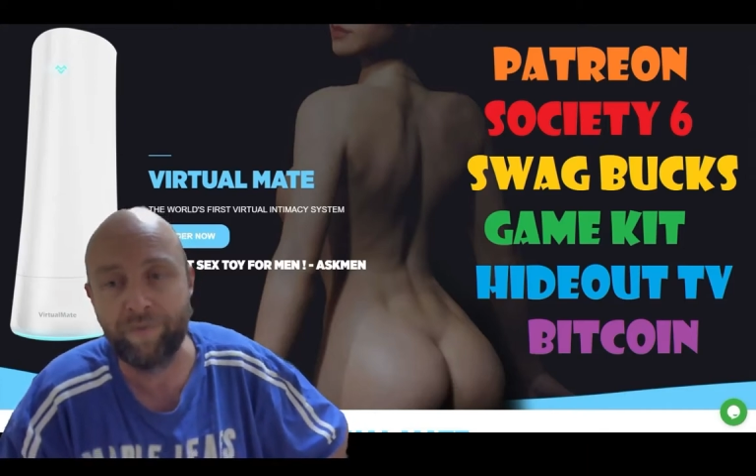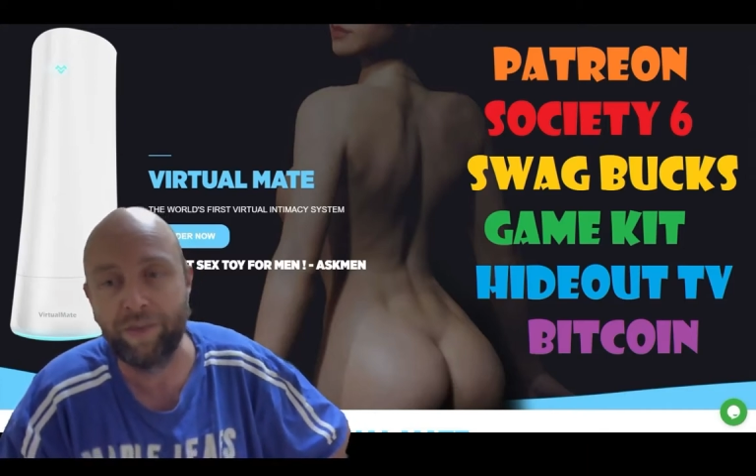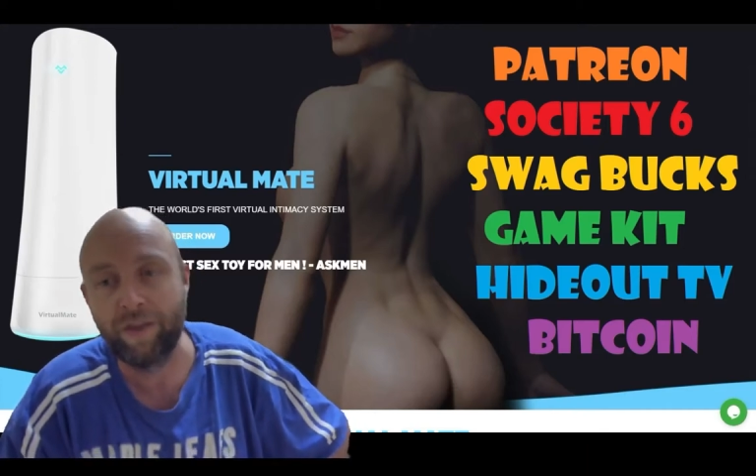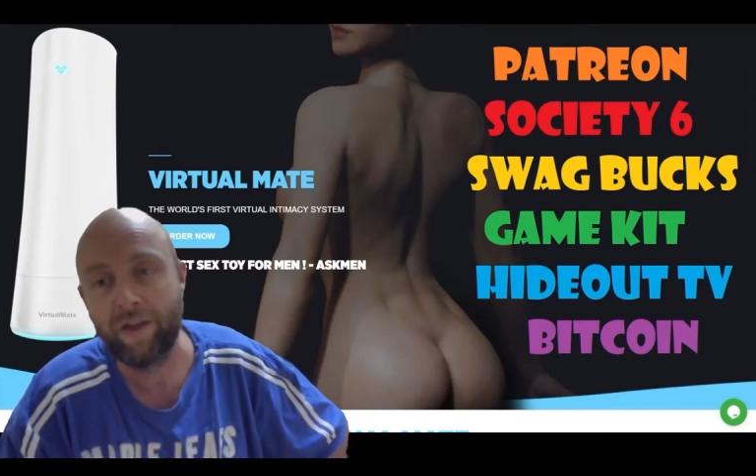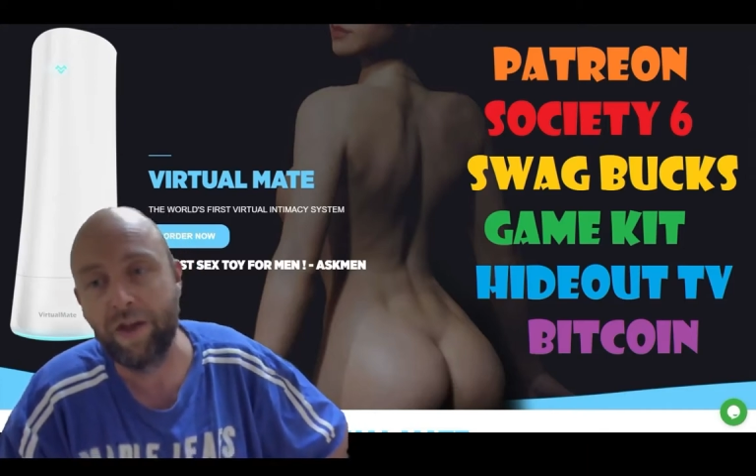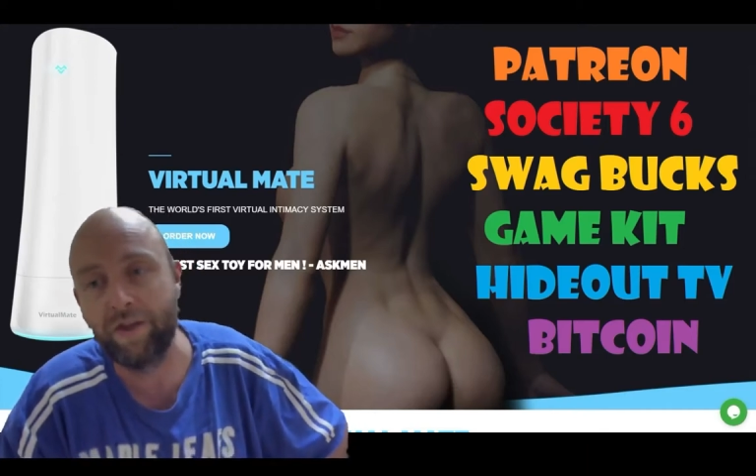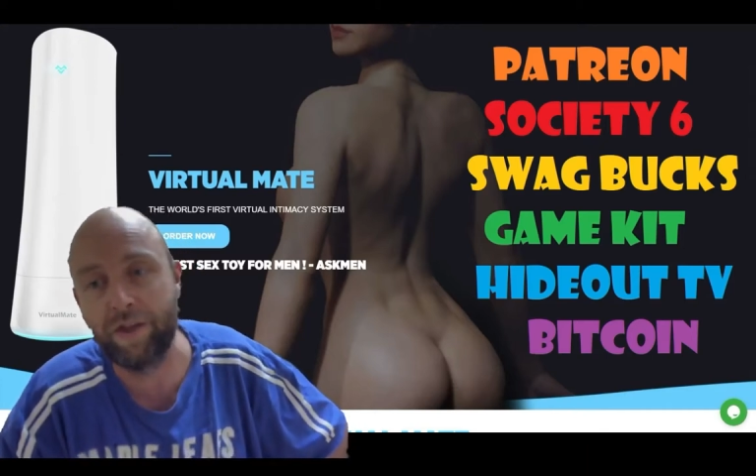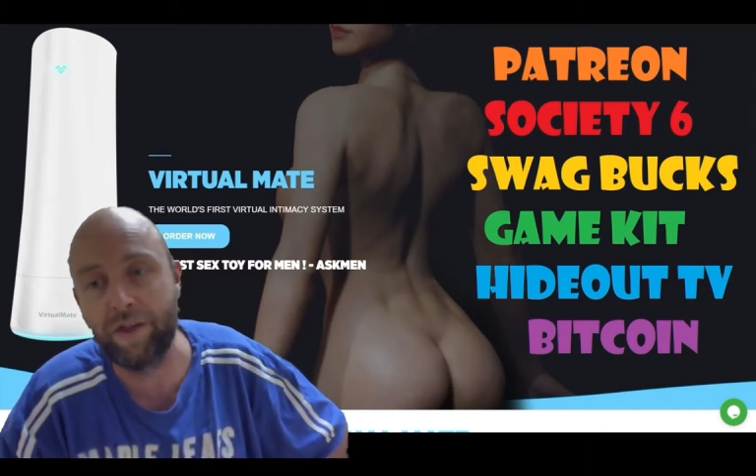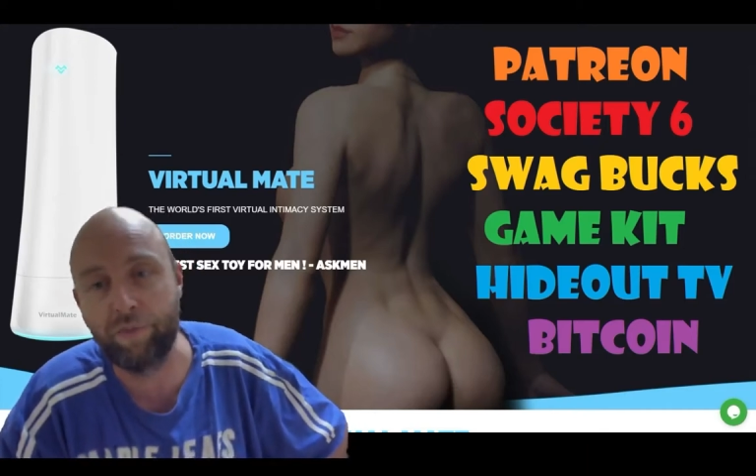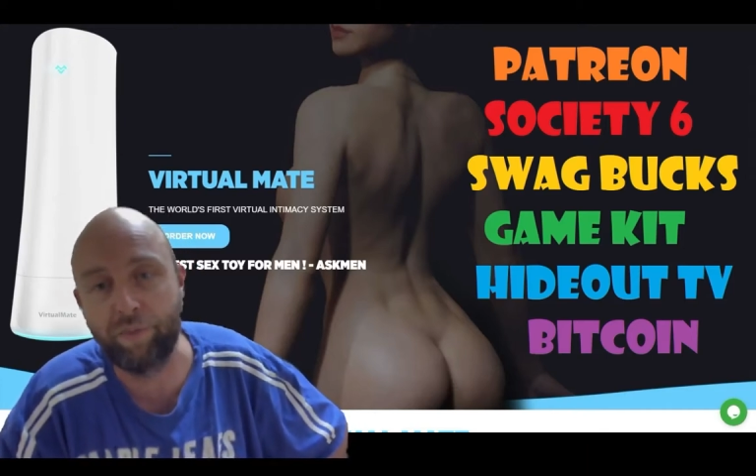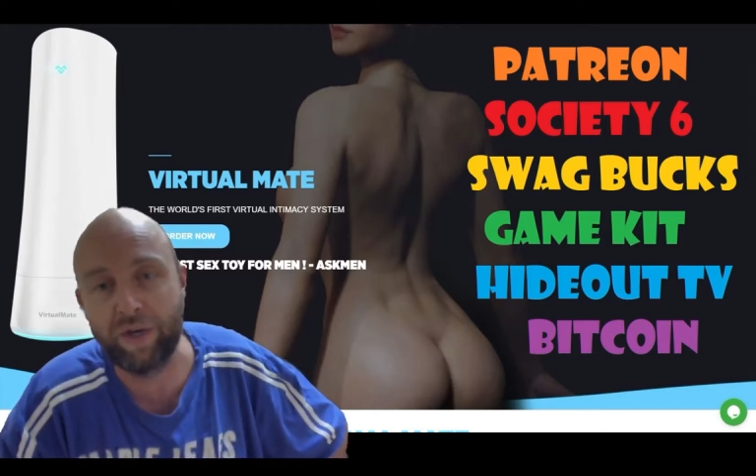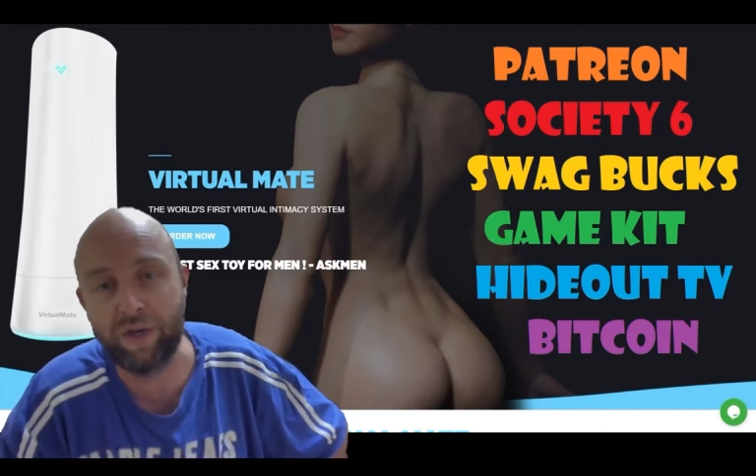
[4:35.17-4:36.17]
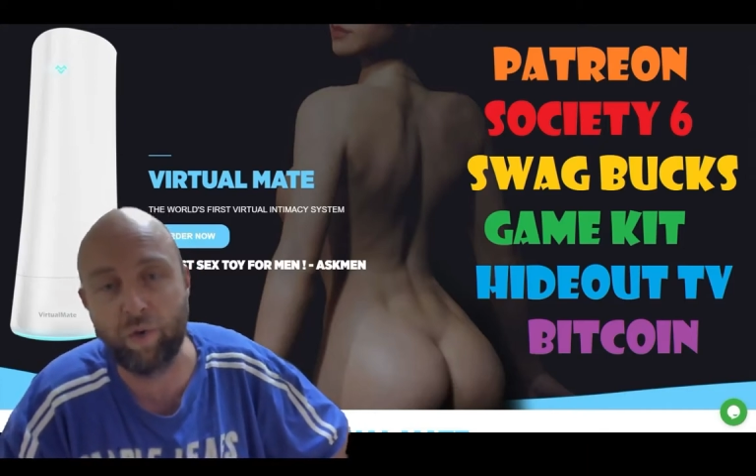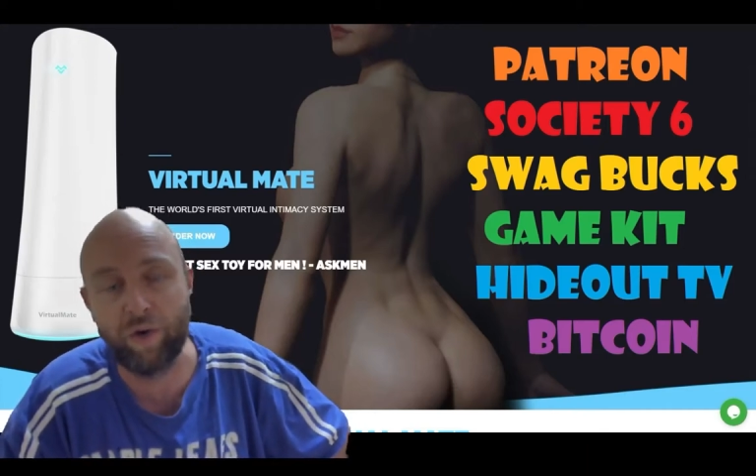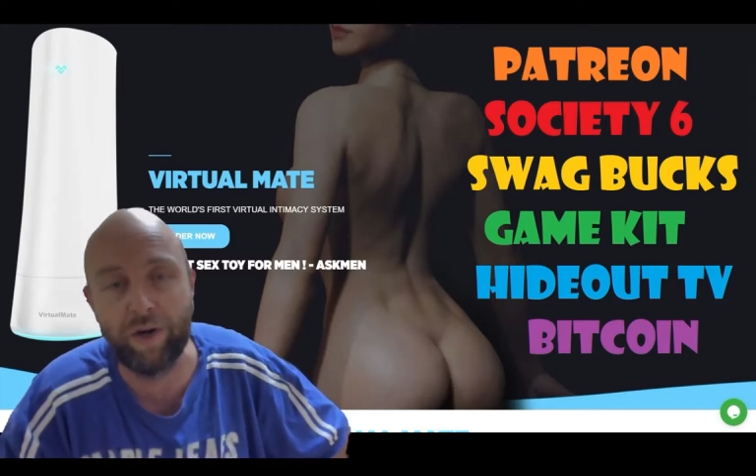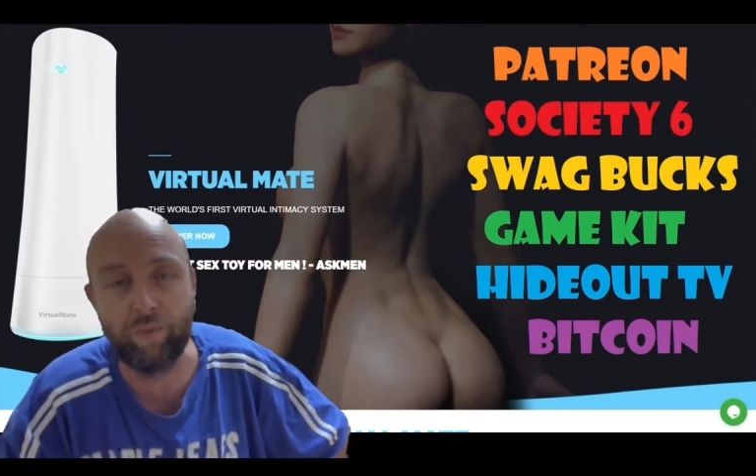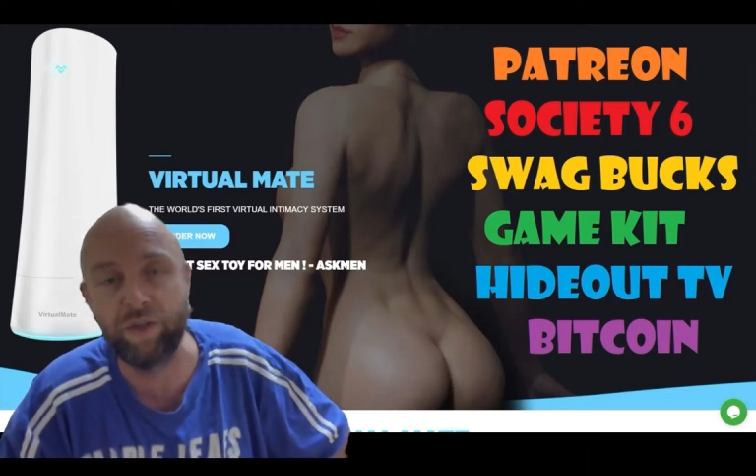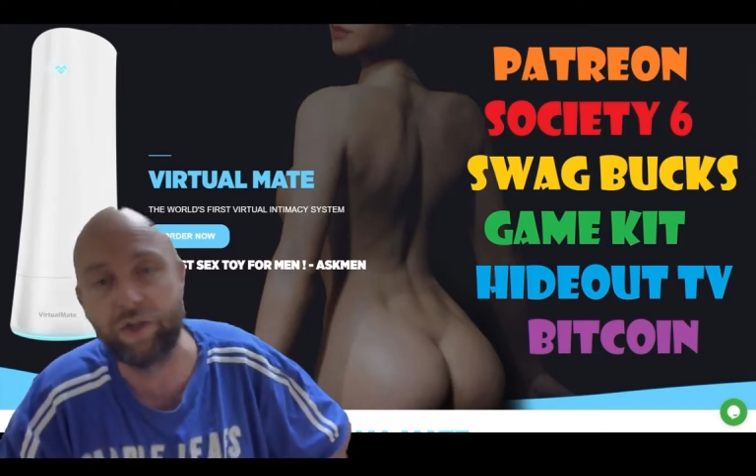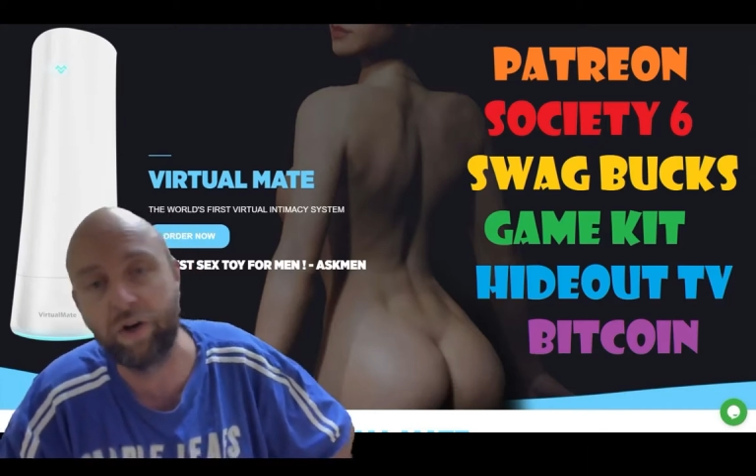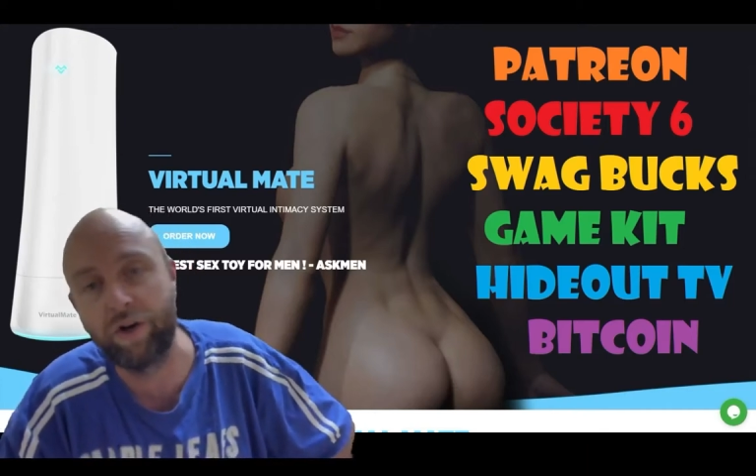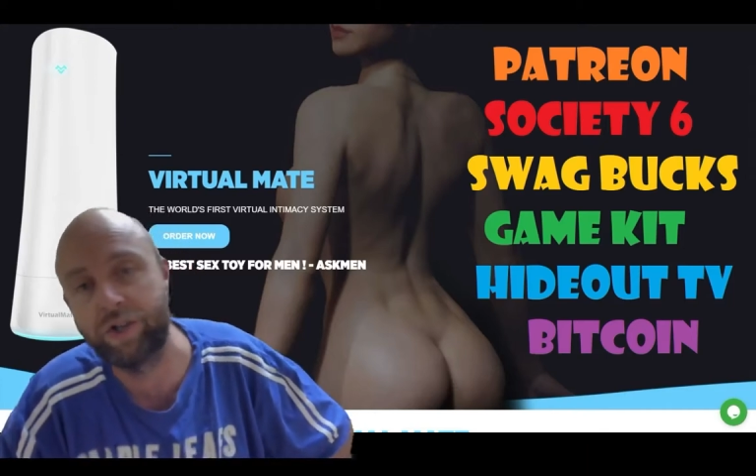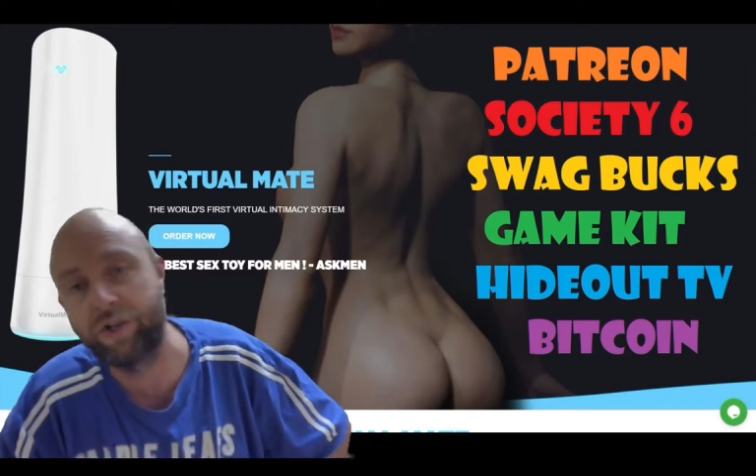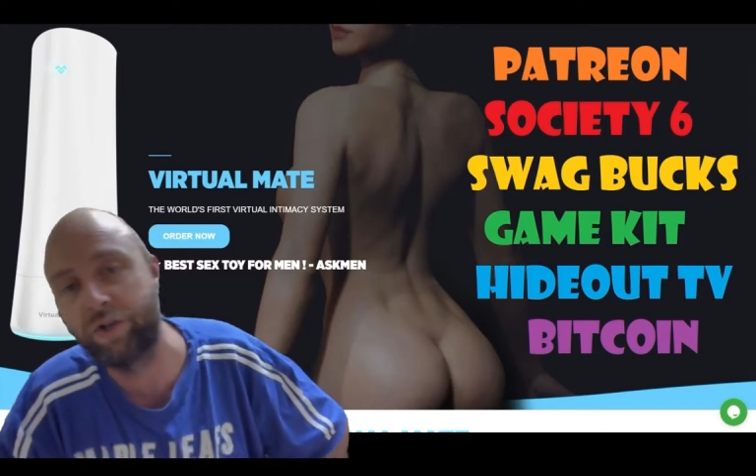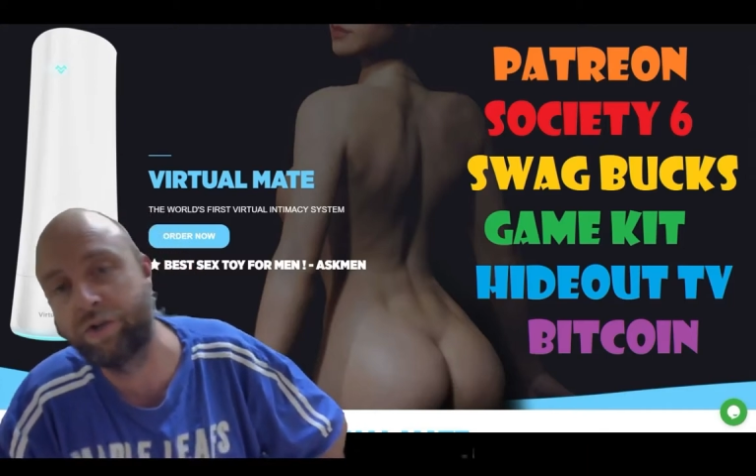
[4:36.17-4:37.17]
And then the Bitcoin, which I already
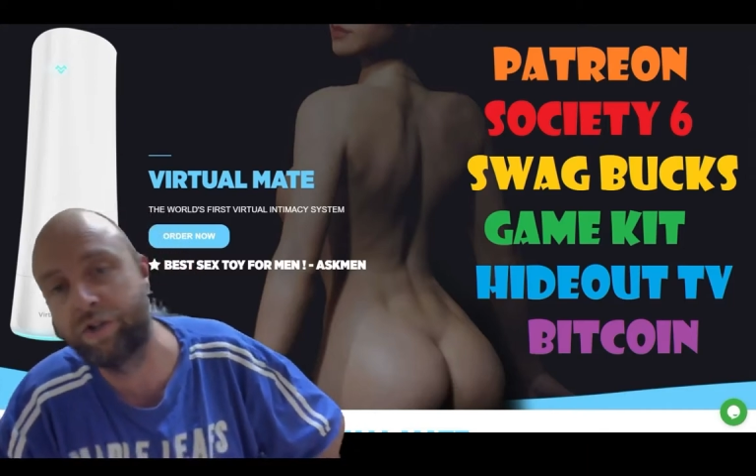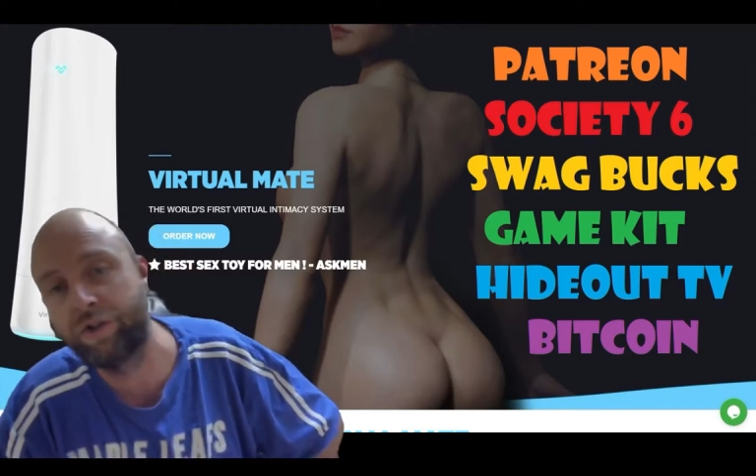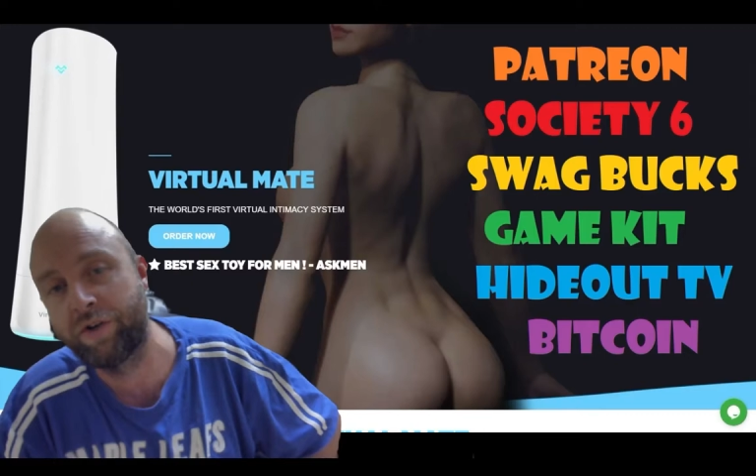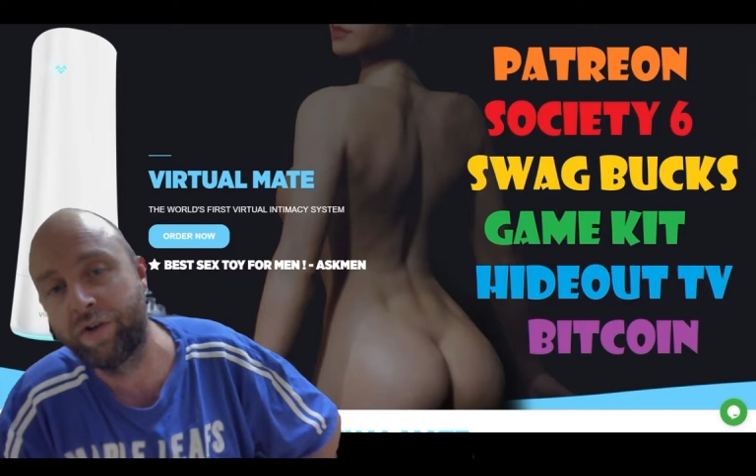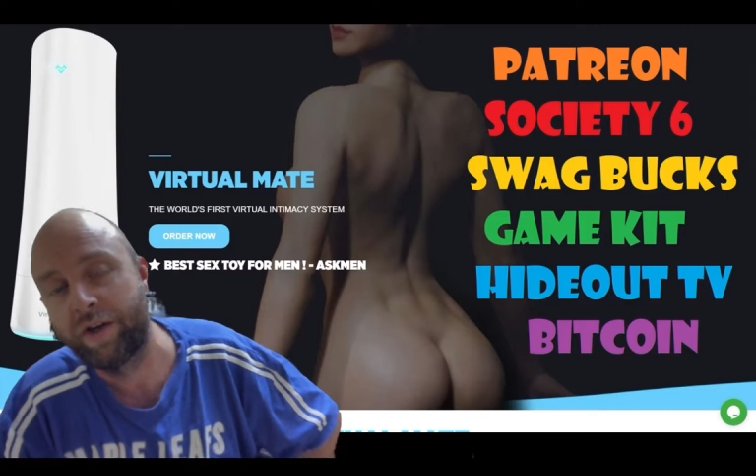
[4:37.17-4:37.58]
showed you,